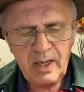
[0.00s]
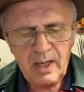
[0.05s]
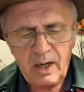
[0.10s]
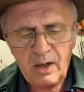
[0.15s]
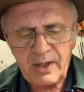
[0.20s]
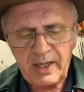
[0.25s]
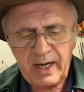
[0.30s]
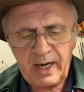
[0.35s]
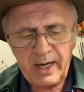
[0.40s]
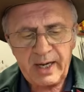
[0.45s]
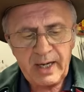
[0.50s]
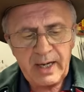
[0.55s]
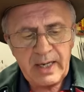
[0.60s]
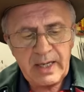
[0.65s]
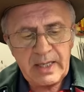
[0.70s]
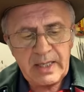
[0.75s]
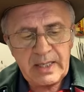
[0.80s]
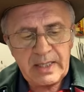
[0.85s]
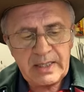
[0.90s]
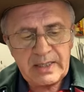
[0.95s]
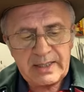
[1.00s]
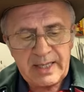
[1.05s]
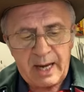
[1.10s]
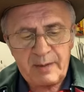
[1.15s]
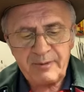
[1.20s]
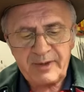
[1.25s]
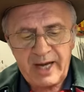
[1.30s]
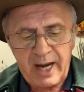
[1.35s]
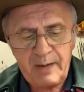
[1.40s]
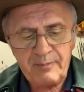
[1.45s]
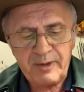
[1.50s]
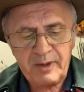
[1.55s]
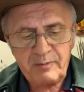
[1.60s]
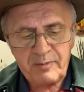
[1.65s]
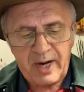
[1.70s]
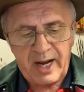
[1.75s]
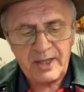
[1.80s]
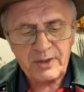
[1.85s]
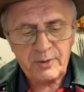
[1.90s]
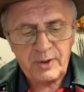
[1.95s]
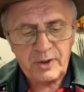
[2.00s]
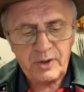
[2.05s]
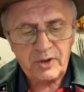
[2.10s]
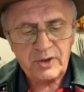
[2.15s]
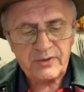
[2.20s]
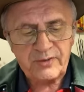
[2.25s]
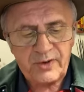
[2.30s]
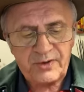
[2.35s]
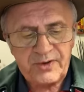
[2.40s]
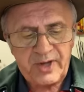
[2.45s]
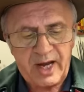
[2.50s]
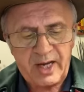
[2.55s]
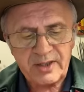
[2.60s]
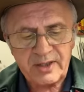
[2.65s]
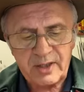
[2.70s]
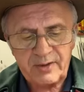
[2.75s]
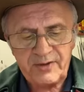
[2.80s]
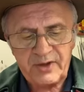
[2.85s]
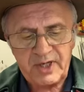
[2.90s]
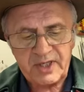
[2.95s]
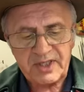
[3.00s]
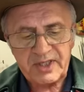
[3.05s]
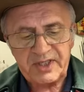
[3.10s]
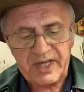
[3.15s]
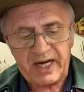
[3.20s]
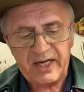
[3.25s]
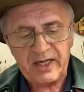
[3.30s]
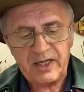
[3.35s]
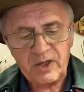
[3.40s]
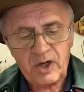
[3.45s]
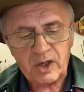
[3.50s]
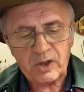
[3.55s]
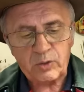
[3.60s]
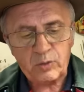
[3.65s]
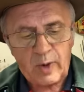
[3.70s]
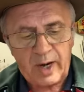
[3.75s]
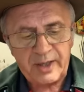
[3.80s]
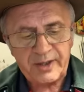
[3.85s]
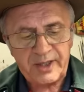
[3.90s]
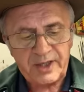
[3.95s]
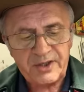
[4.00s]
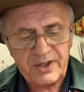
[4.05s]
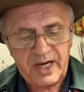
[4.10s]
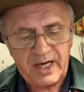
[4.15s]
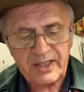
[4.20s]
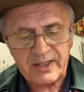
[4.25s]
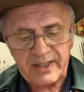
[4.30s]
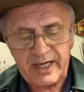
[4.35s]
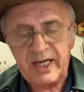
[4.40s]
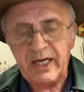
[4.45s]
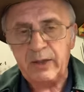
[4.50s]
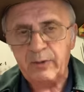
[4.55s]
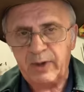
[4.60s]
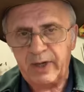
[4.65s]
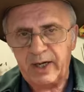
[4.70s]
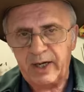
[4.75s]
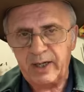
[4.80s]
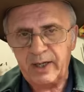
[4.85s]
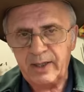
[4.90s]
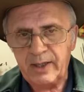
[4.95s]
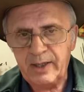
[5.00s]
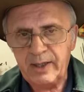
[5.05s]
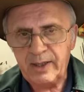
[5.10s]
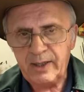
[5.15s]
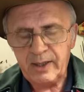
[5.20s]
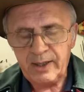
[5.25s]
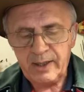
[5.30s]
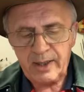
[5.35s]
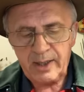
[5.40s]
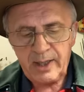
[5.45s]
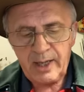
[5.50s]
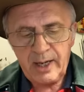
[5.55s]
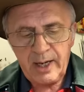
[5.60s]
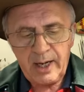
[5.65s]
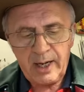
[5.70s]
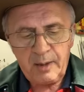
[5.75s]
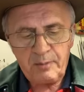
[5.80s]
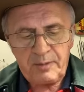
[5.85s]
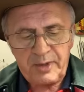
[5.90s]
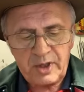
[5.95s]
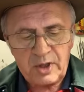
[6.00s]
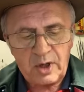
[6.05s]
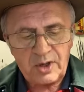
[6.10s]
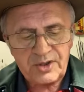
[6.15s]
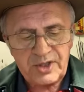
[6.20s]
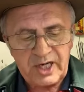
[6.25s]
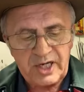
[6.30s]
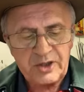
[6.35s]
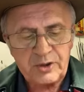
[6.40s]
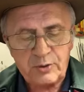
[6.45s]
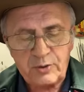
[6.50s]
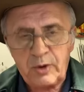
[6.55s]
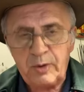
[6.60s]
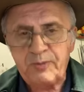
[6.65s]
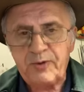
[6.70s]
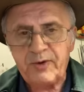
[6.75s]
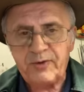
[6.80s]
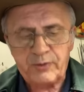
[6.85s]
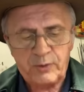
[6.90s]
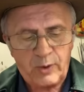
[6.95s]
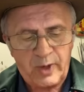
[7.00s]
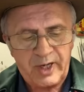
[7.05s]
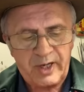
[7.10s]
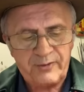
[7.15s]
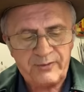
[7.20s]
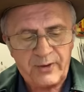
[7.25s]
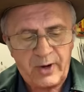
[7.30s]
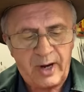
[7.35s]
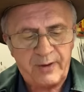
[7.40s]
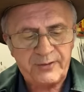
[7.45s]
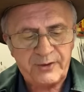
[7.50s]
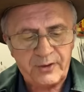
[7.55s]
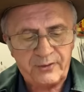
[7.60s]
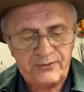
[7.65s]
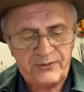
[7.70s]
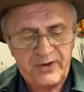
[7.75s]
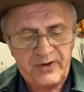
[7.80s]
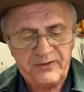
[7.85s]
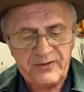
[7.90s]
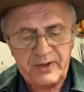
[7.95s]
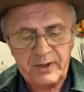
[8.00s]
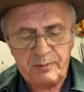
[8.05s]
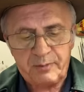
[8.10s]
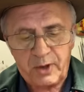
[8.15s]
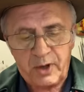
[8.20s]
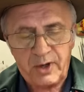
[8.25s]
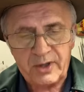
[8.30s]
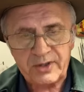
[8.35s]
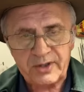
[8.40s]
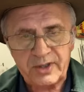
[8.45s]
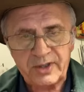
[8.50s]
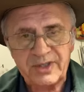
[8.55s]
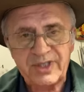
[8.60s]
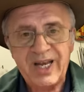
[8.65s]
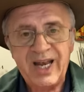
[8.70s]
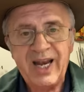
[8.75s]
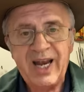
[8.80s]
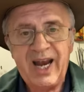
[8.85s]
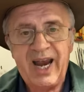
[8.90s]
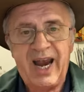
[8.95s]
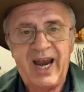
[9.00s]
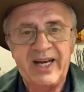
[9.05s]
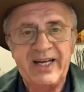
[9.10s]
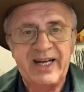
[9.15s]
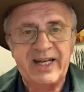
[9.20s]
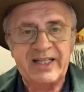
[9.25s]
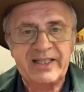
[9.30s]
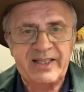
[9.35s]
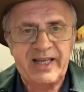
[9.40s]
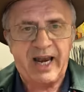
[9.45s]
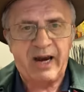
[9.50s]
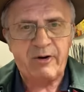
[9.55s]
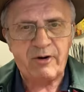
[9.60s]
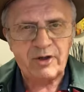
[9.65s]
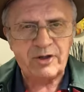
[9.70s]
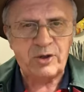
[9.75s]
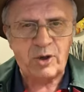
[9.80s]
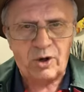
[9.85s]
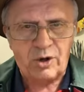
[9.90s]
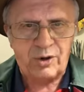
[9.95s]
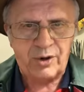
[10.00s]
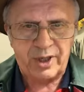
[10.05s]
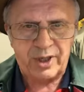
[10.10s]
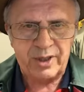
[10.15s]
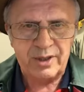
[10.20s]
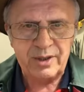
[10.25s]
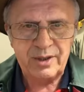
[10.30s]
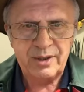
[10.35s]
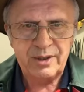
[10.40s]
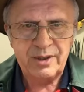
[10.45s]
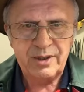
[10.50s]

Okay, some camping places were used for thousands of years. They did not wander just anywhere because each group of 25 to 50 persons had a territory.